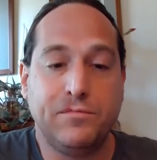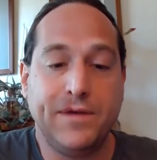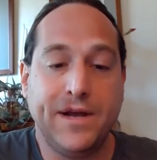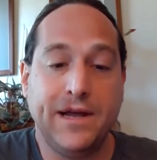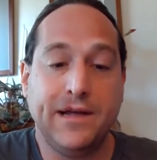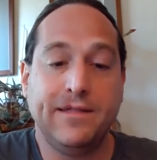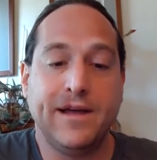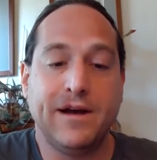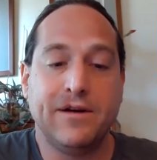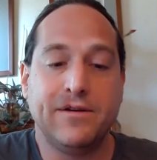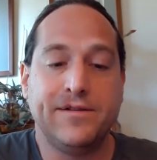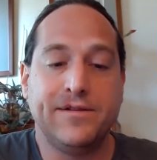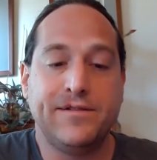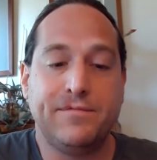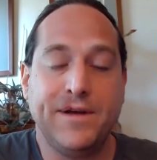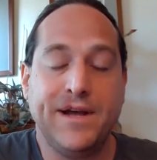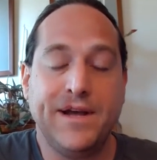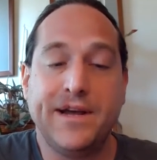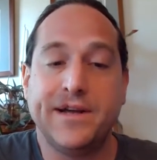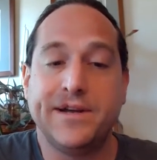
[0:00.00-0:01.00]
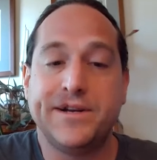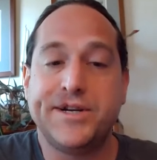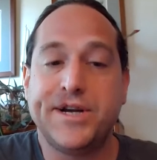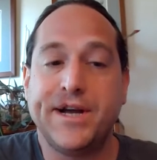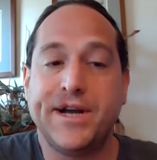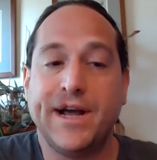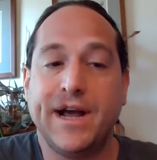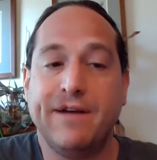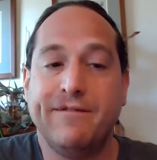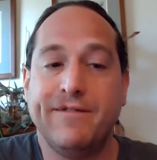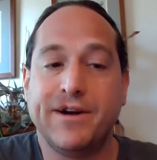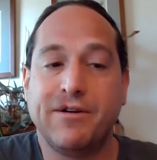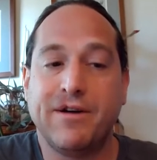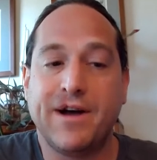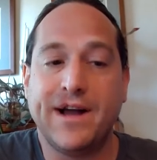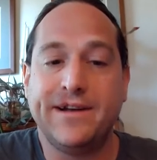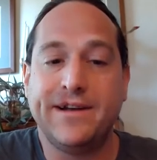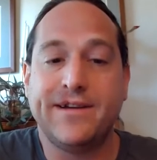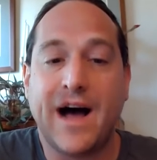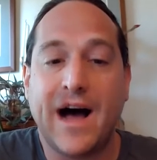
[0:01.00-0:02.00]
being there to speak, and she gave a
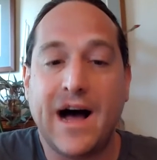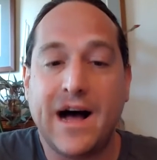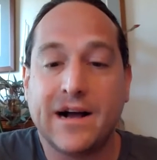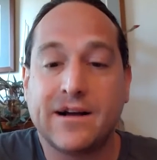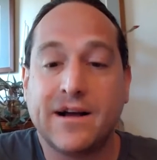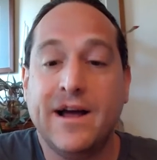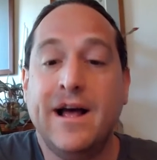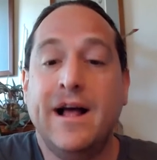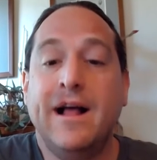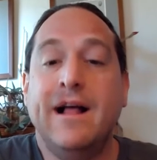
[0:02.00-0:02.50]
great talk.